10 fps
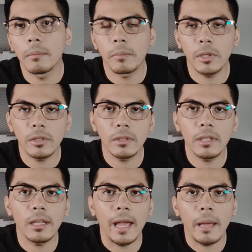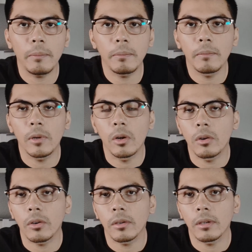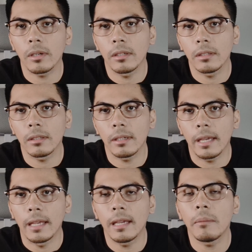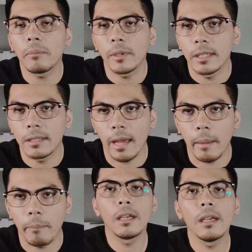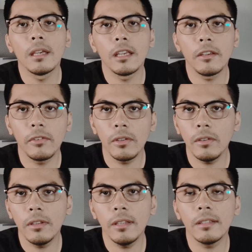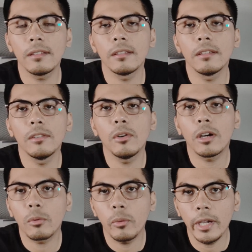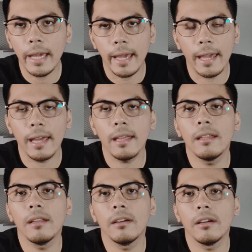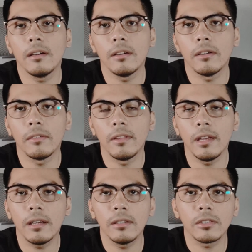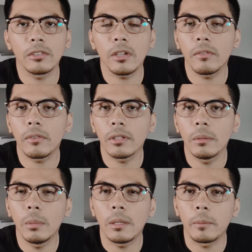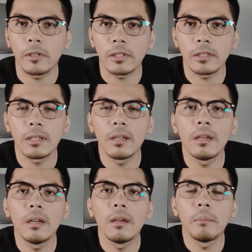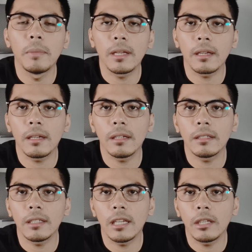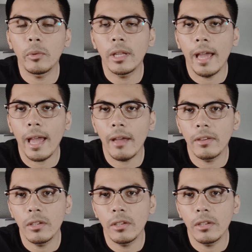personal app or a company's app. If you do this, you are way ahead of the other software developers because it will have a